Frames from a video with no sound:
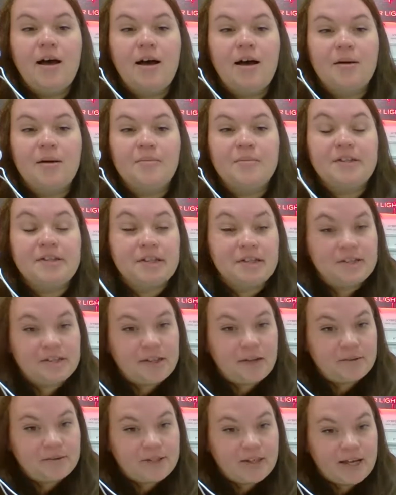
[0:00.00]

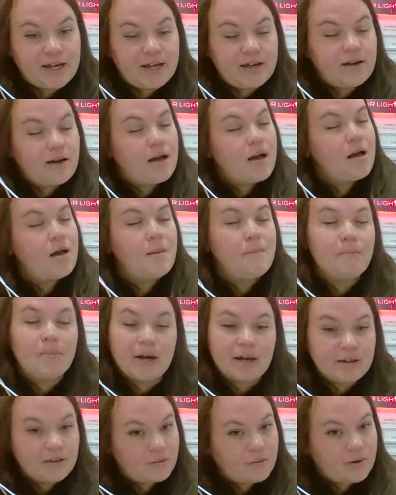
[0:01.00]
6,000K,
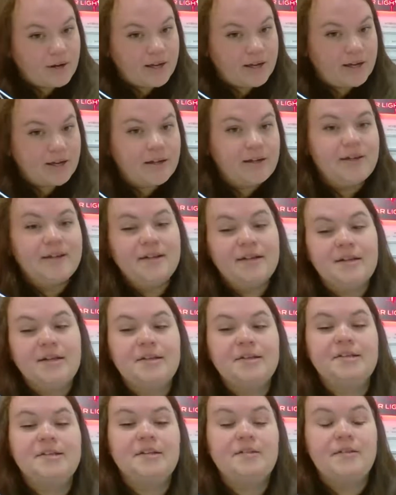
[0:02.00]
by the way,
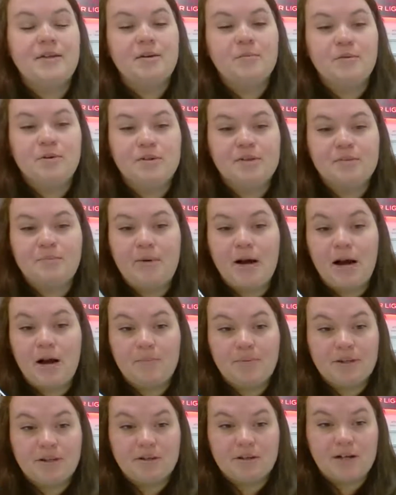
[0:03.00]
is the most
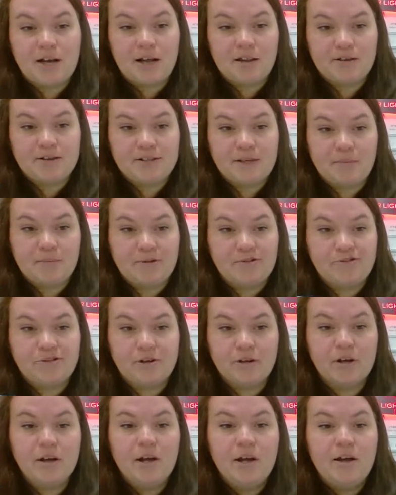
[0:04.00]
popular color
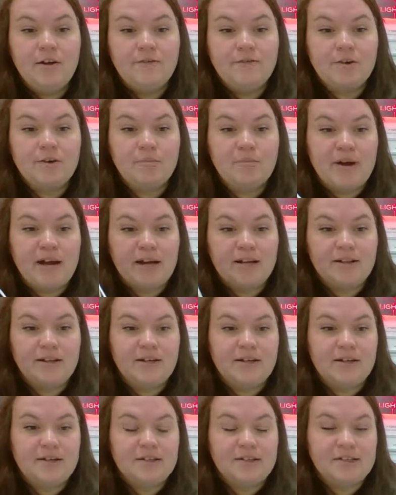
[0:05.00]
temperature for
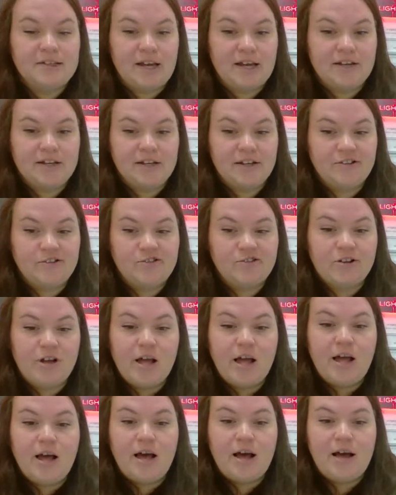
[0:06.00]
backlighting signage.
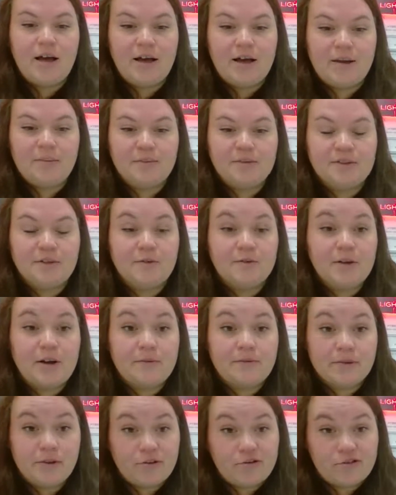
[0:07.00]
So if you're
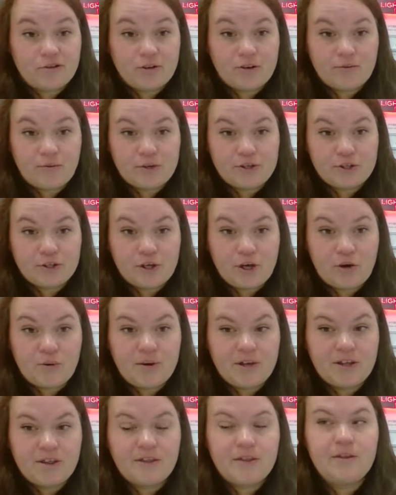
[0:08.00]
ever unsure of what to go
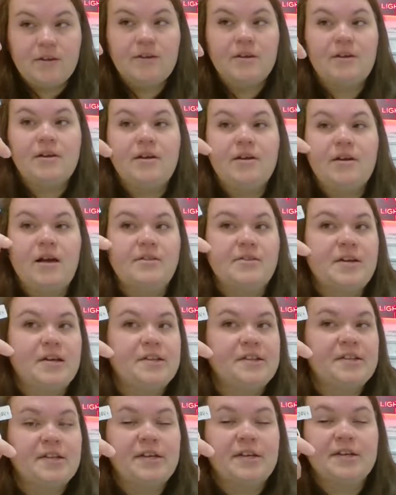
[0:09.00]
with,
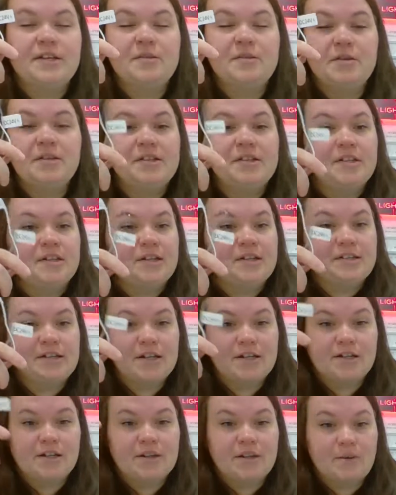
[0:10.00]
unless they explicitly
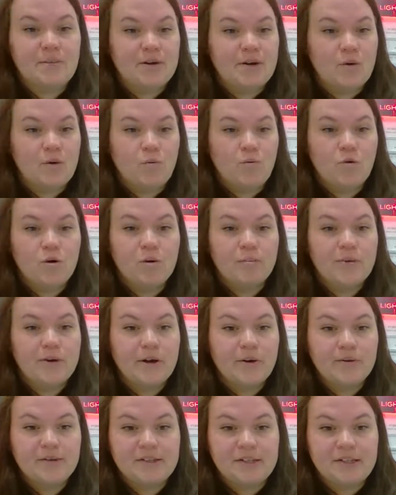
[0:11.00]
say that they want a warm,
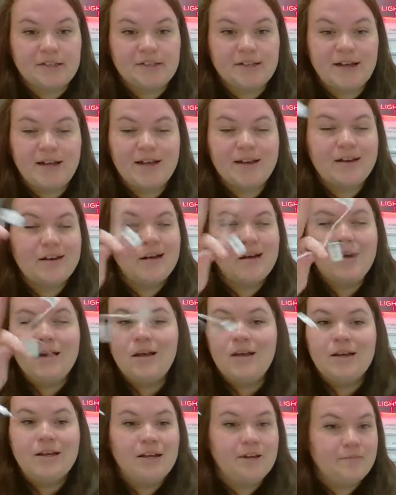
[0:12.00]
cozy sign,
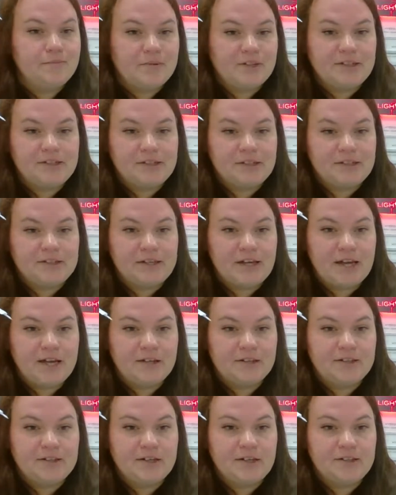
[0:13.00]
give them the
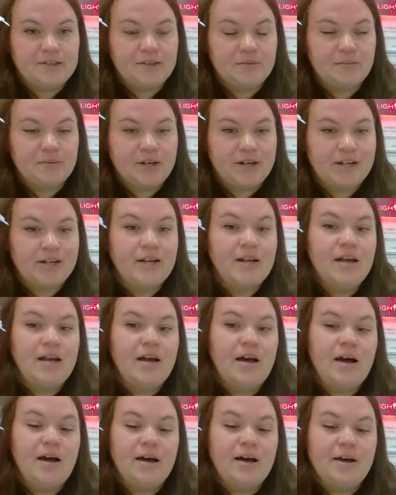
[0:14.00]
6K. It's nice and bright,
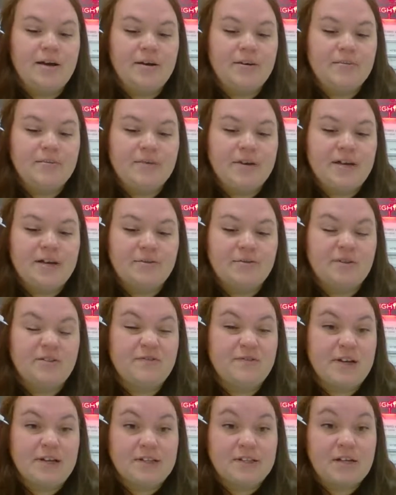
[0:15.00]
and it
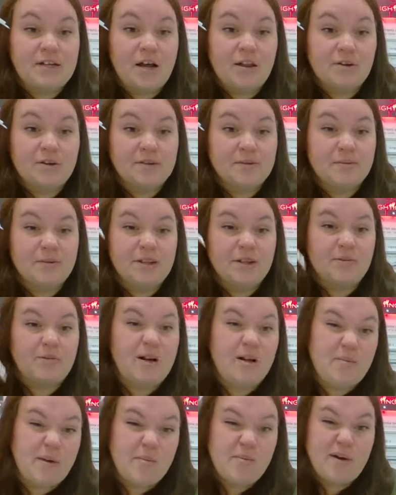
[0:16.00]
reflects colors really
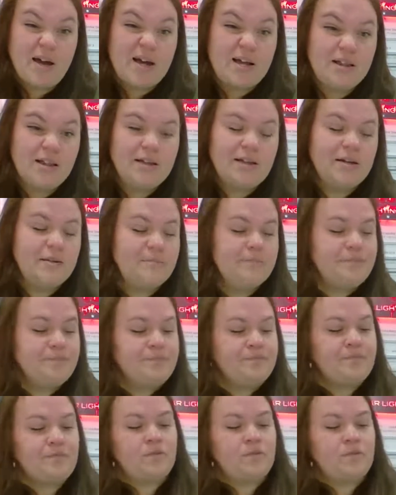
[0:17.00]
well by backlighting.